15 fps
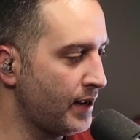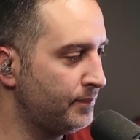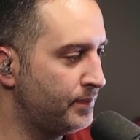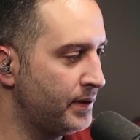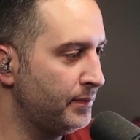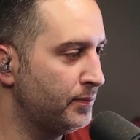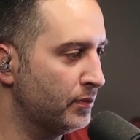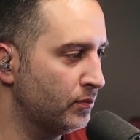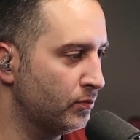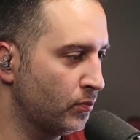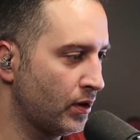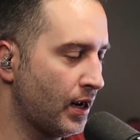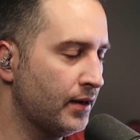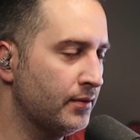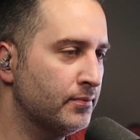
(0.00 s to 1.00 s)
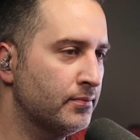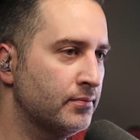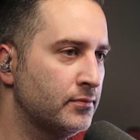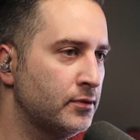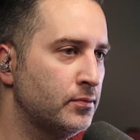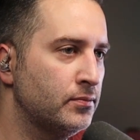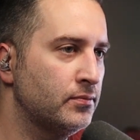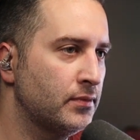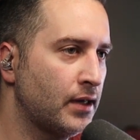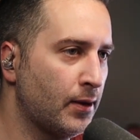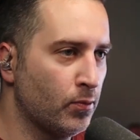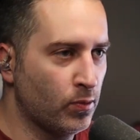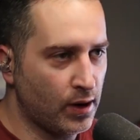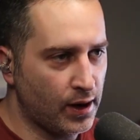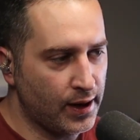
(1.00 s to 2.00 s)
people when I
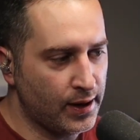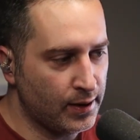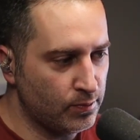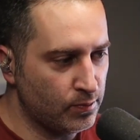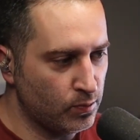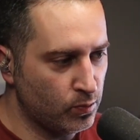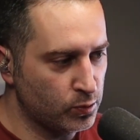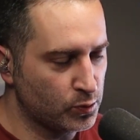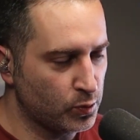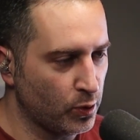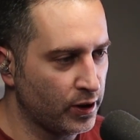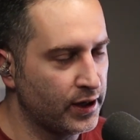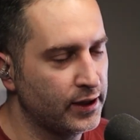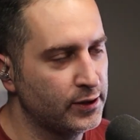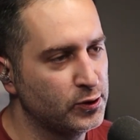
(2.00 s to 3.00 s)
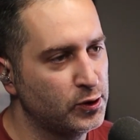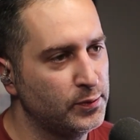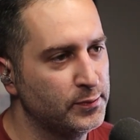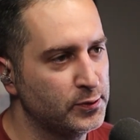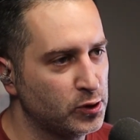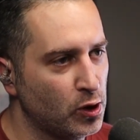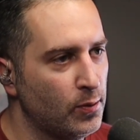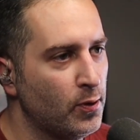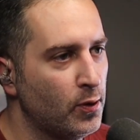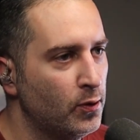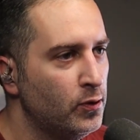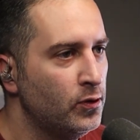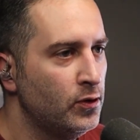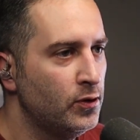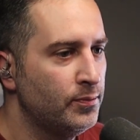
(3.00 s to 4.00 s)
was working at Sumitomo,
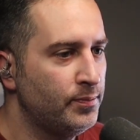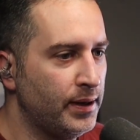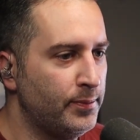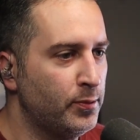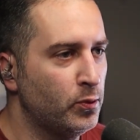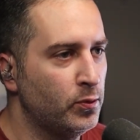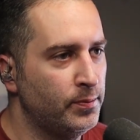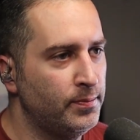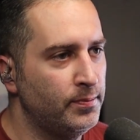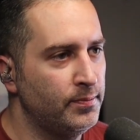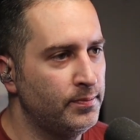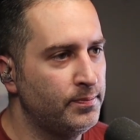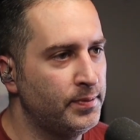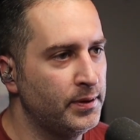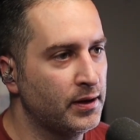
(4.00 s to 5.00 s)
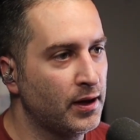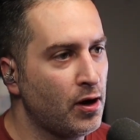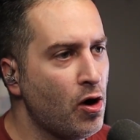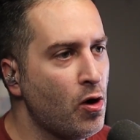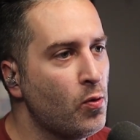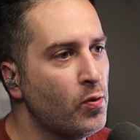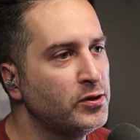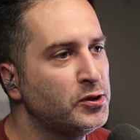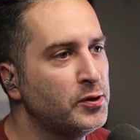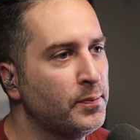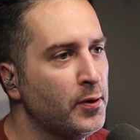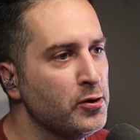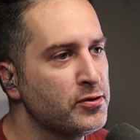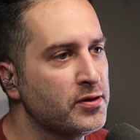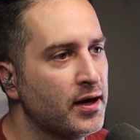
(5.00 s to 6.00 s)
people would be like, "Oh, when's your
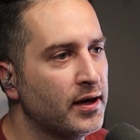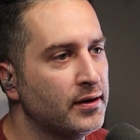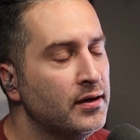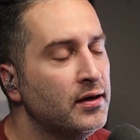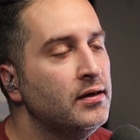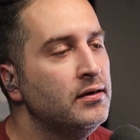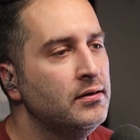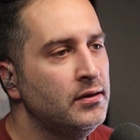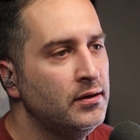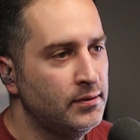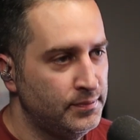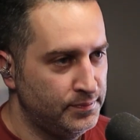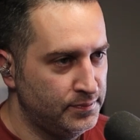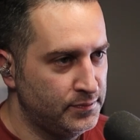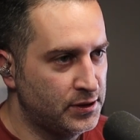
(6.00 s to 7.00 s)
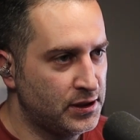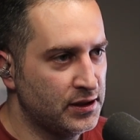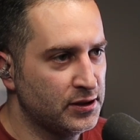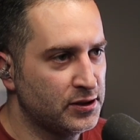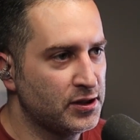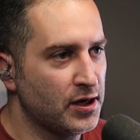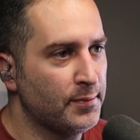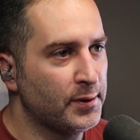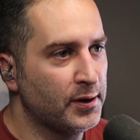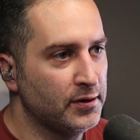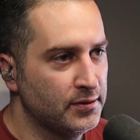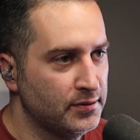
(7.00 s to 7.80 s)
birthday?" It's in the summer.